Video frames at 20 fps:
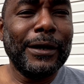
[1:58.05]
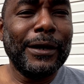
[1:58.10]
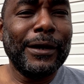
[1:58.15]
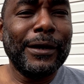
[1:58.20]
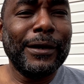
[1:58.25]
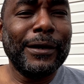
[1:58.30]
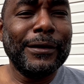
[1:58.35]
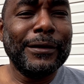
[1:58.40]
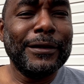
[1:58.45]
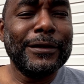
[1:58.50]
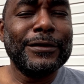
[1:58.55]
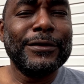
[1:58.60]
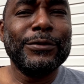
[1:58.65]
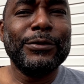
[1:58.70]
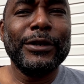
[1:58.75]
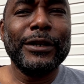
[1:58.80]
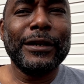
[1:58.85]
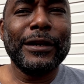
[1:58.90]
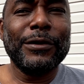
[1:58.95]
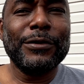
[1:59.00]
And this
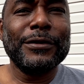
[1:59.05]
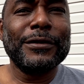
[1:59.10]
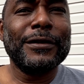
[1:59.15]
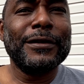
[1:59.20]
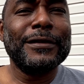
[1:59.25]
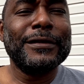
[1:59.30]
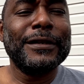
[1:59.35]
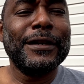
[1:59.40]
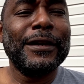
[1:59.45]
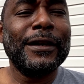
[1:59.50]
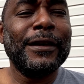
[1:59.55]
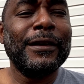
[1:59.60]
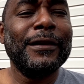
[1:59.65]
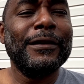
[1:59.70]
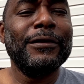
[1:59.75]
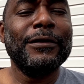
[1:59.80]
week I was going to say,